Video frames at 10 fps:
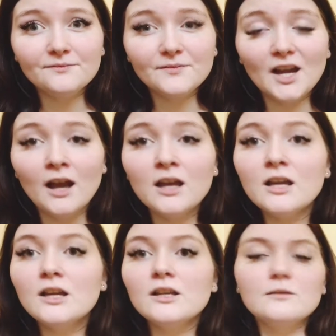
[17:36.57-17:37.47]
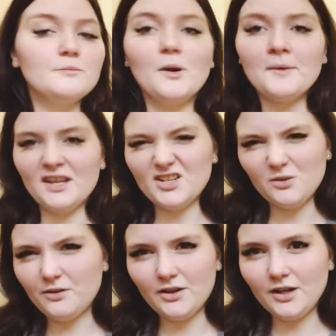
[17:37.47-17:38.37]
Yeah, probably like
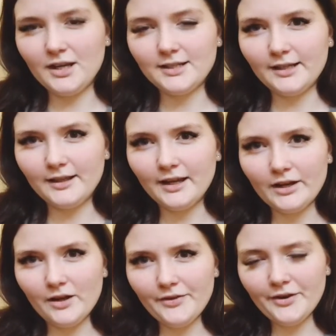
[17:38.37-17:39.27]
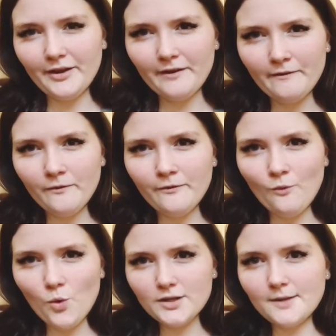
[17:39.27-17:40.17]
2:30, because I think I got there at like
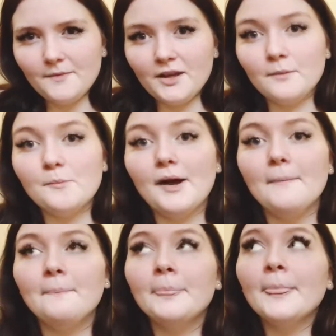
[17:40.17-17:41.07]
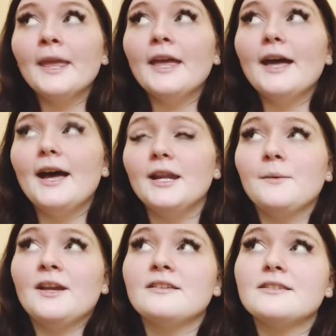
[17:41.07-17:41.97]
4 or something. But
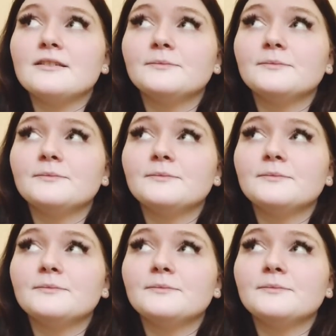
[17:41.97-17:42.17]
anyways,